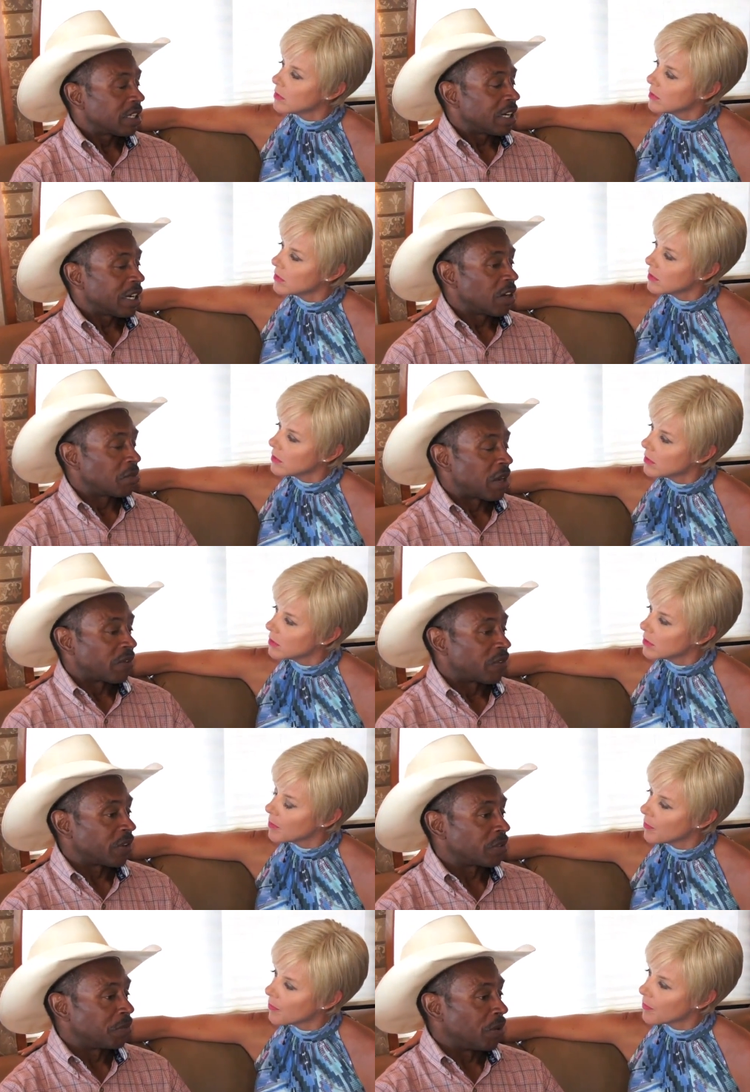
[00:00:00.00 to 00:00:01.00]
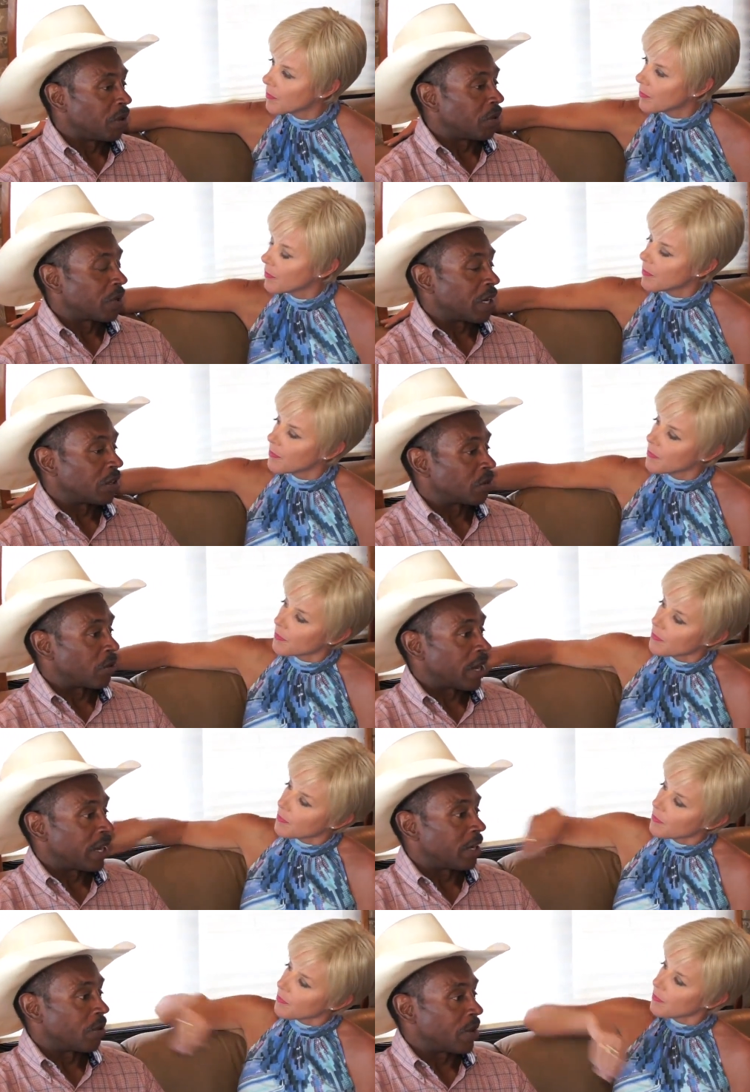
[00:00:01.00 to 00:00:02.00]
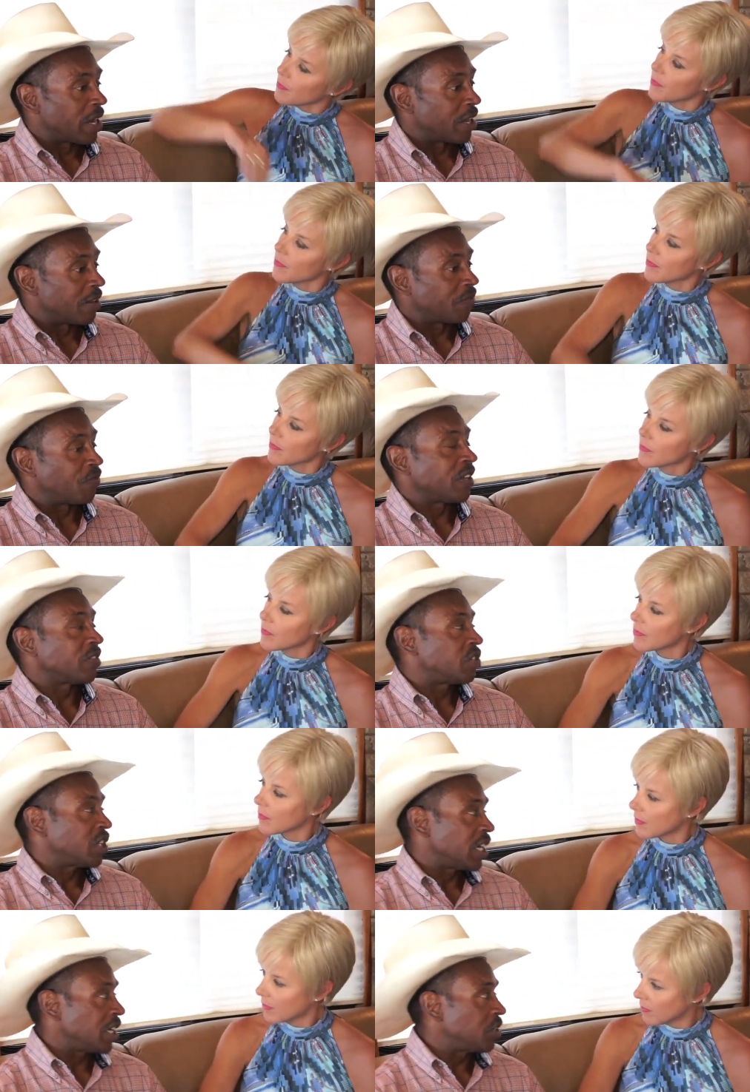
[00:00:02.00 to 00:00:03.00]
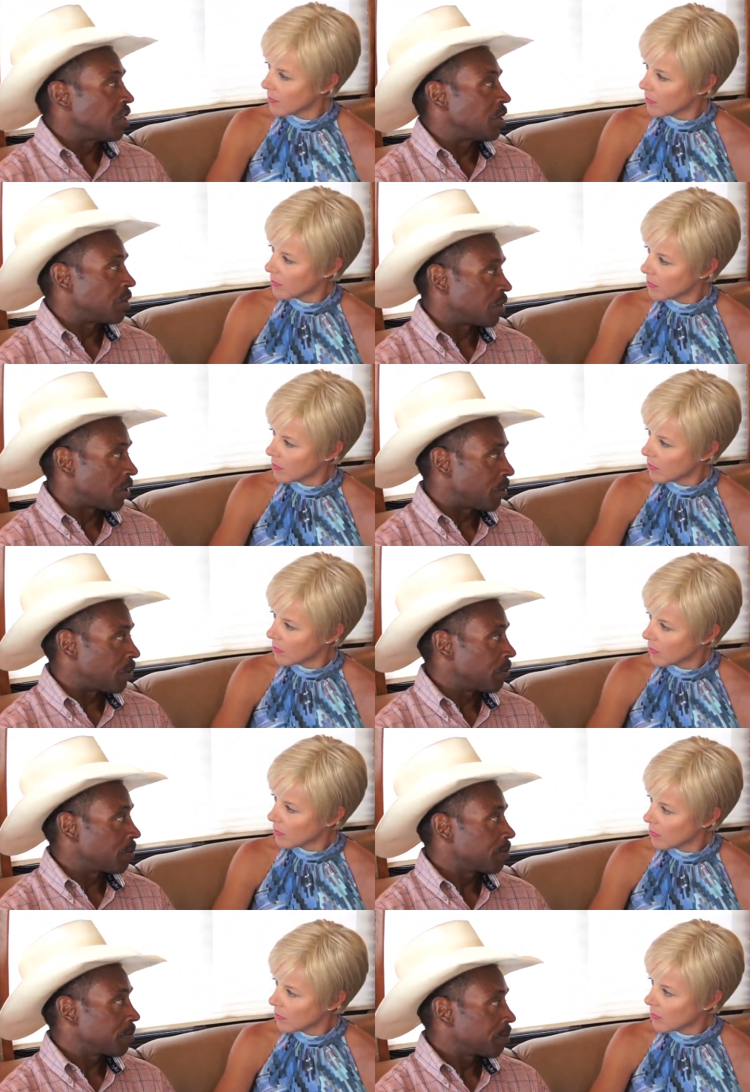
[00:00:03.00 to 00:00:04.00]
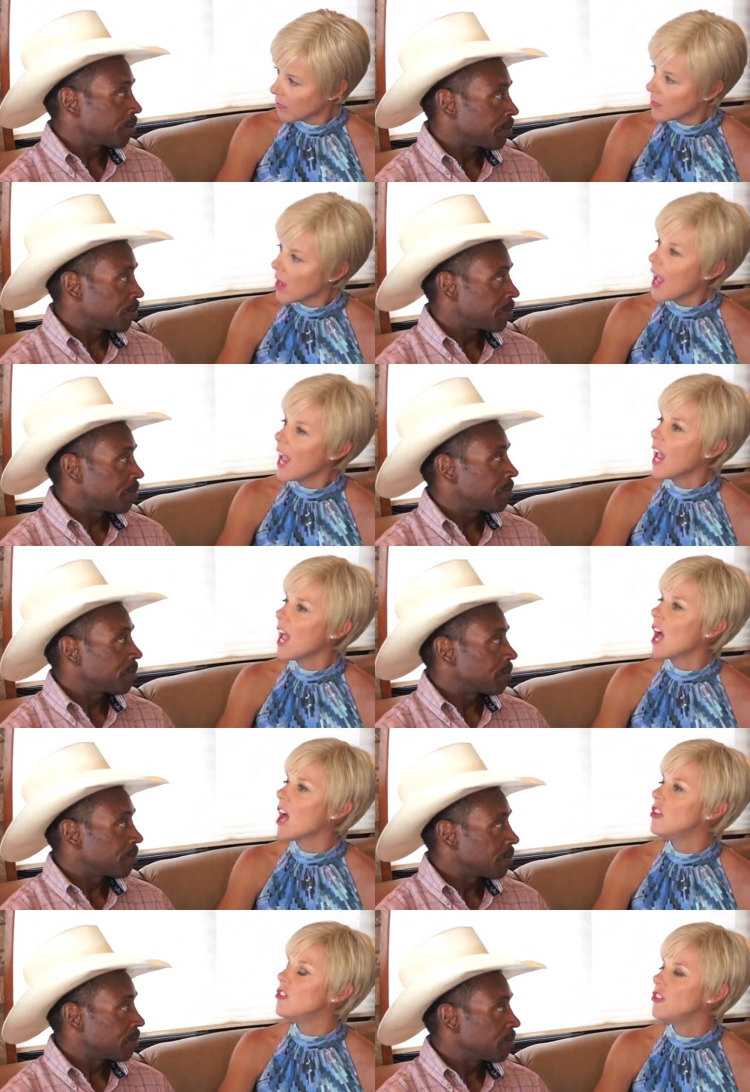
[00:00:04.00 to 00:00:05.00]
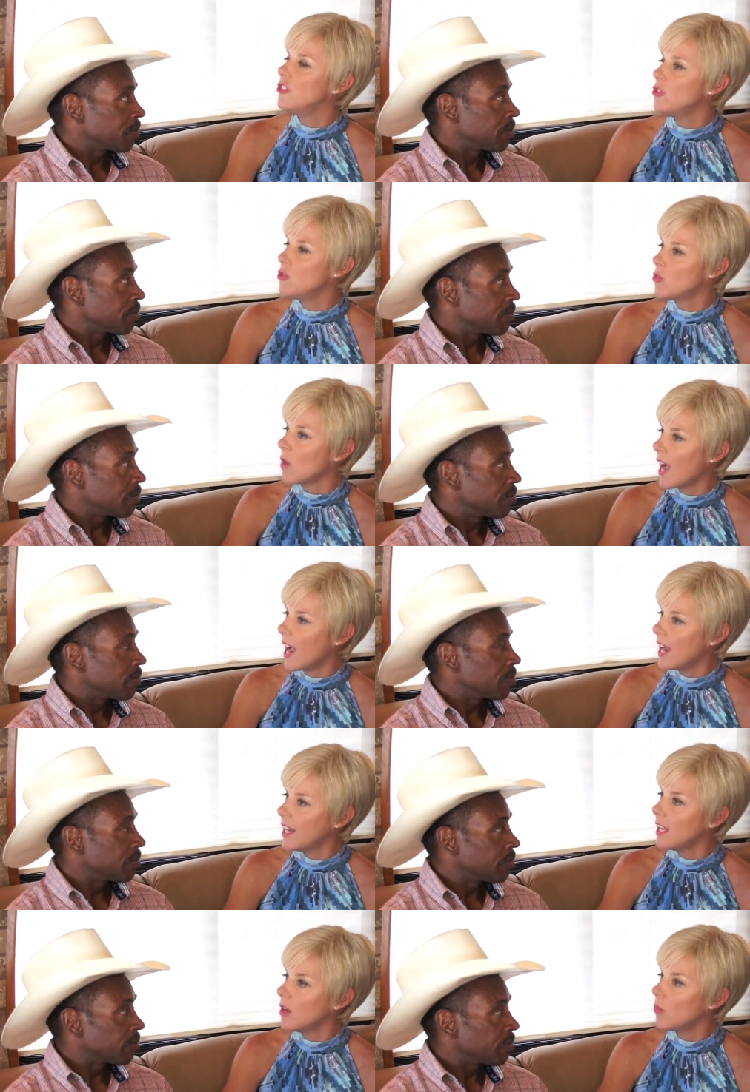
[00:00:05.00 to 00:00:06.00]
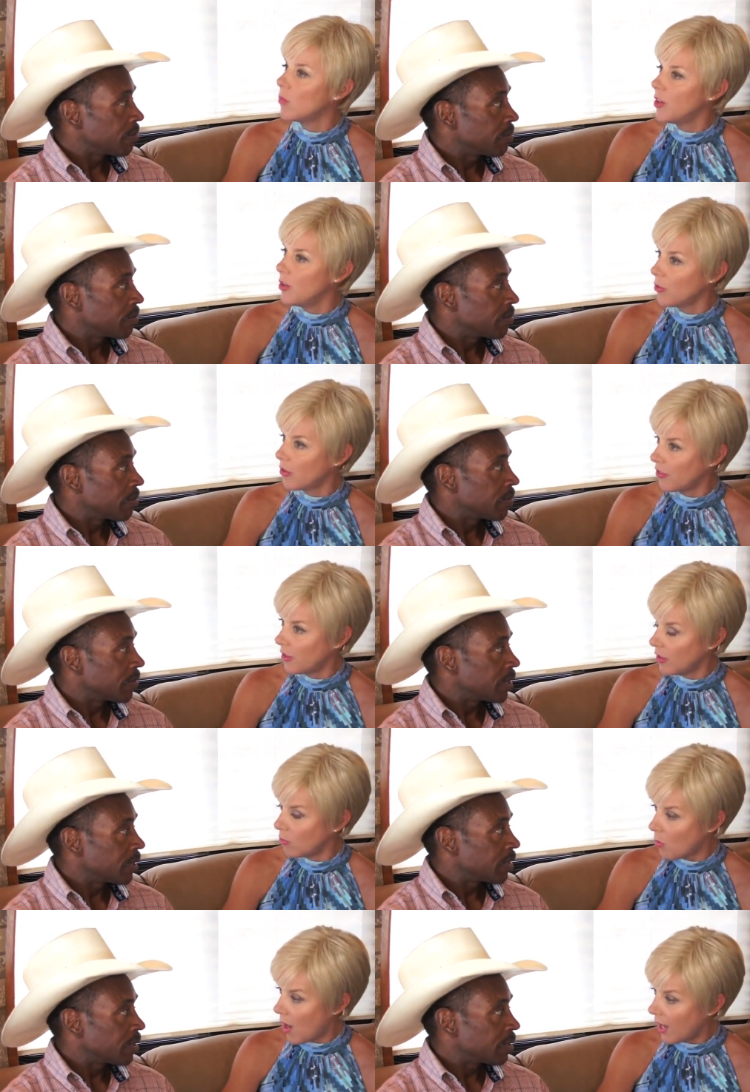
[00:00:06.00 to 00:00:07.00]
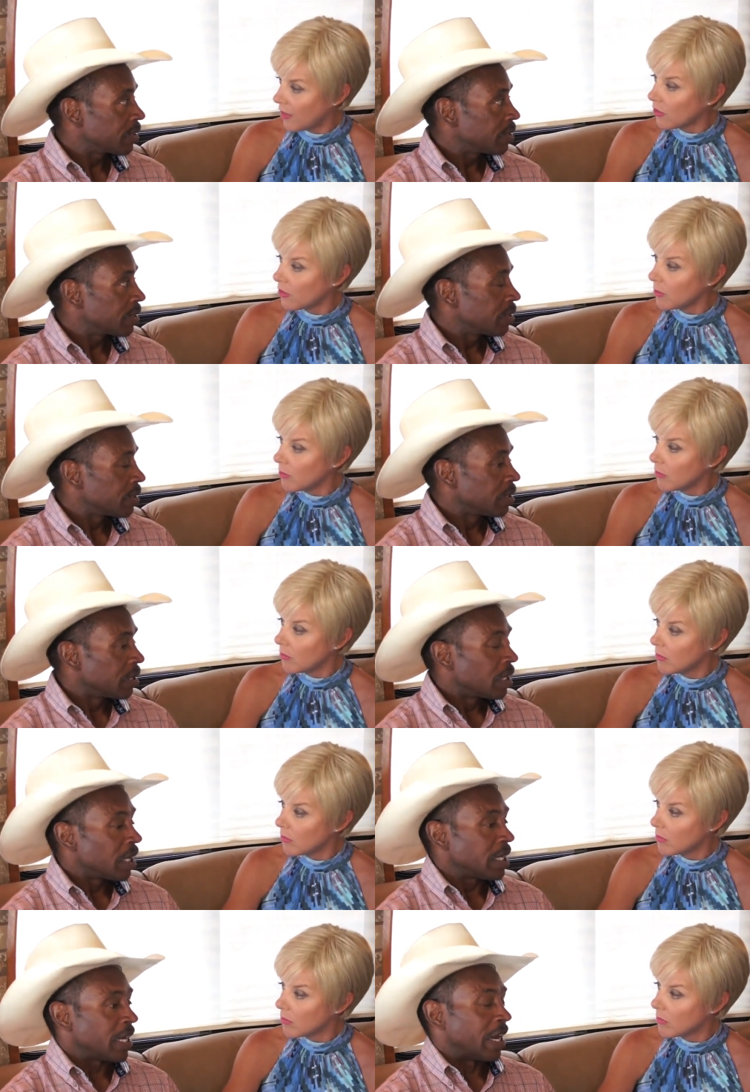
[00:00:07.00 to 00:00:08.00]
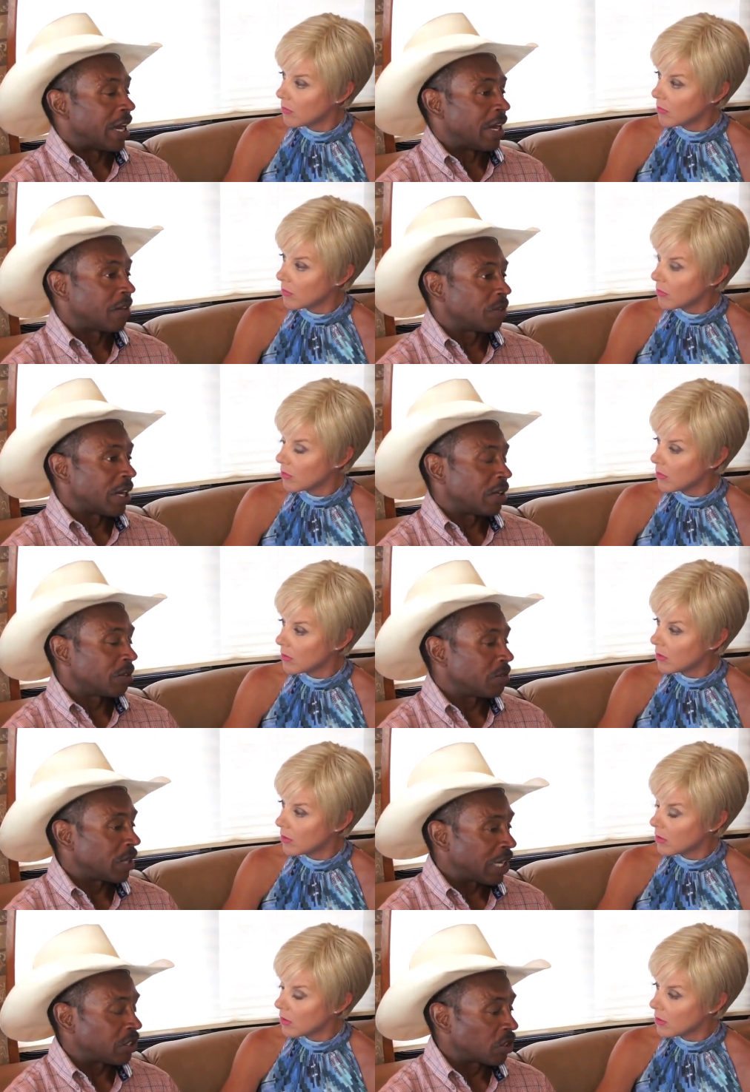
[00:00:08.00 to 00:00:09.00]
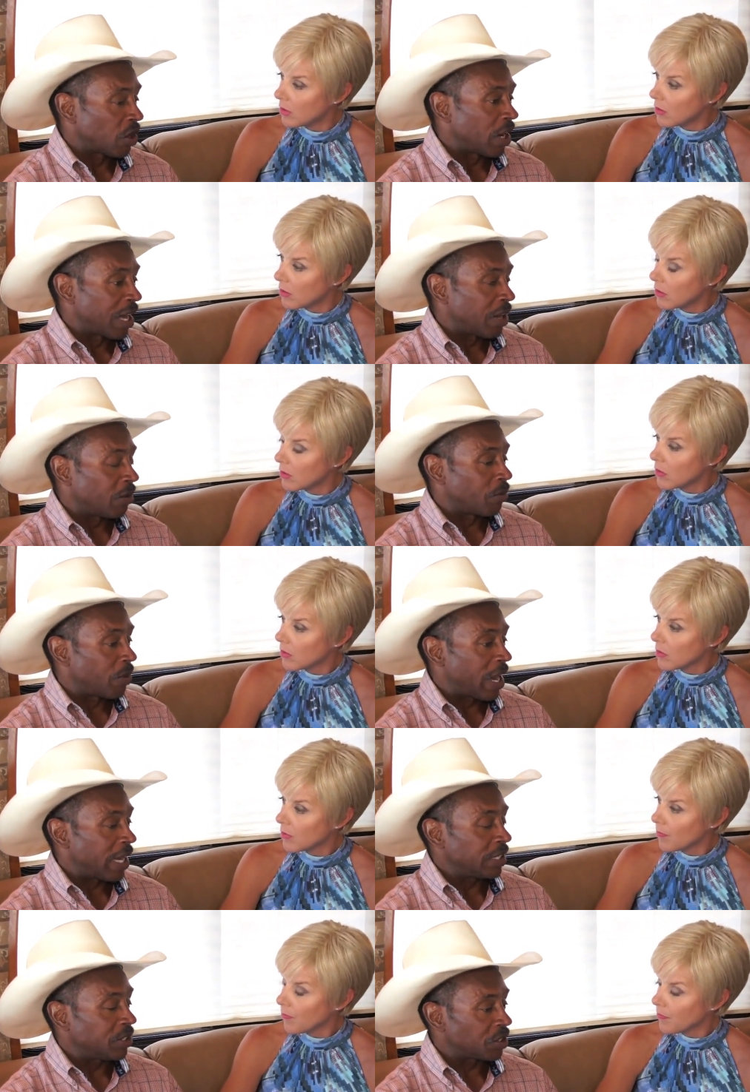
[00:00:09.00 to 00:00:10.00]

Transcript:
Speaker 1: I got on my first bull when I was right around 15 years old.
Speaker 2: And did you ride when you were still in Watts?
Speaker 1: Yeah, I, I, I started out riding